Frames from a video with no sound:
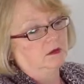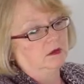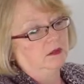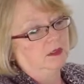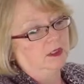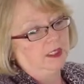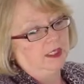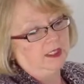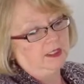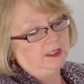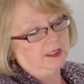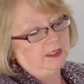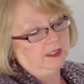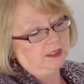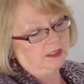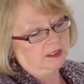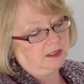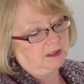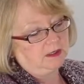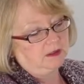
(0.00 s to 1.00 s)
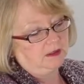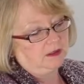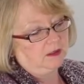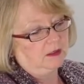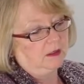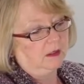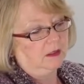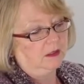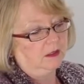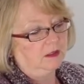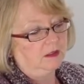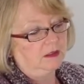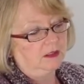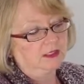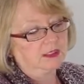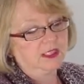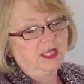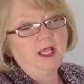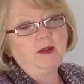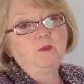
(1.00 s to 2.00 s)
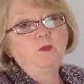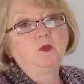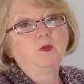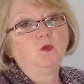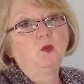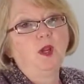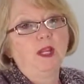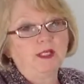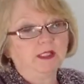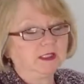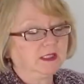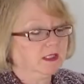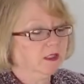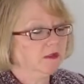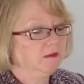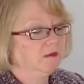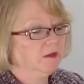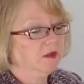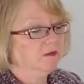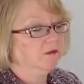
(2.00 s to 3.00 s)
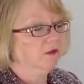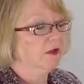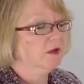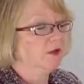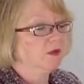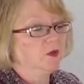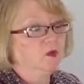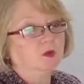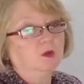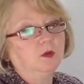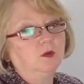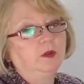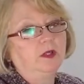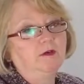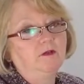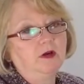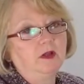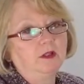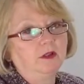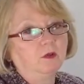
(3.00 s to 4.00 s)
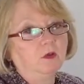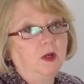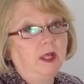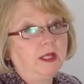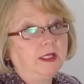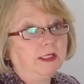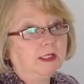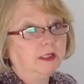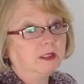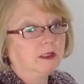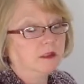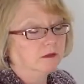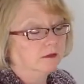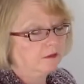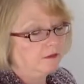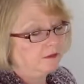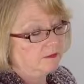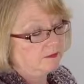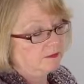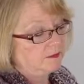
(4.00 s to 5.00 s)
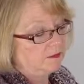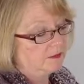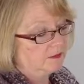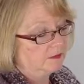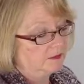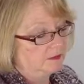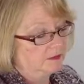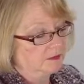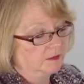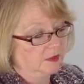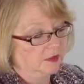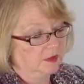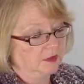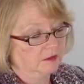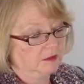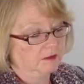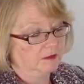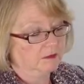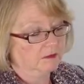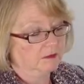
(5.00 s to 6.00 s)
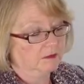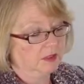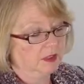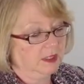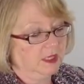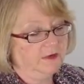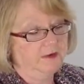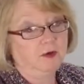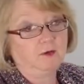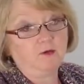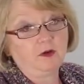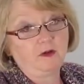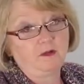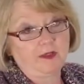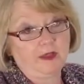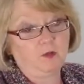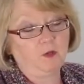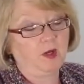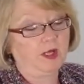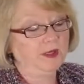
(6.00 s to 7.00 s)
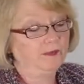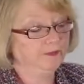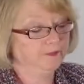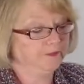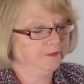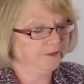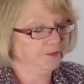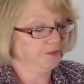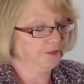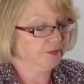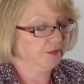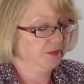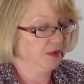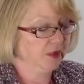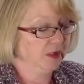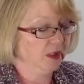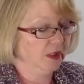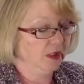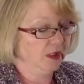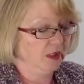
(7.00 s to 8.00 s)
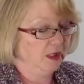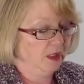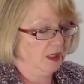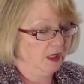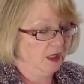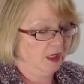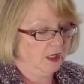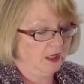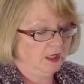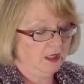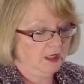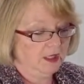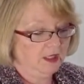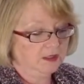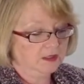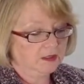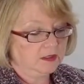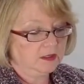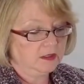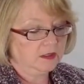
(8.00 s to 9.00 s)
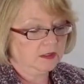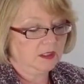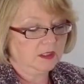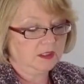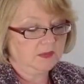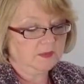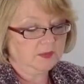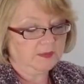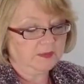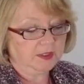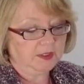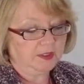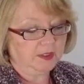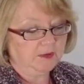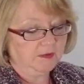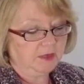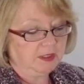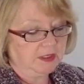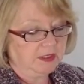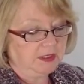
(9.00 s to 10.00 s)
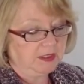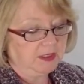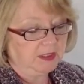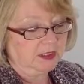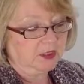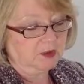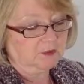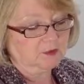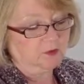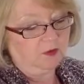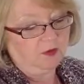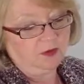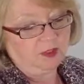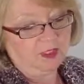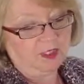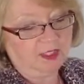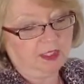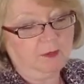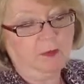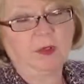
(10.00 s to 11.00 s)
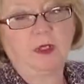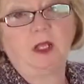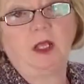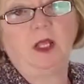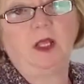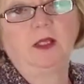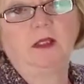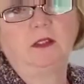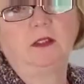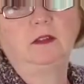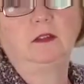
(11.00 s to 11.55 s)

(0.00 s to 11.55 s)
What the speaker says: like this. The same with the waist. It runs all the way around the waist. I'll carry on around that way. And last but by no means least, you've got the hip line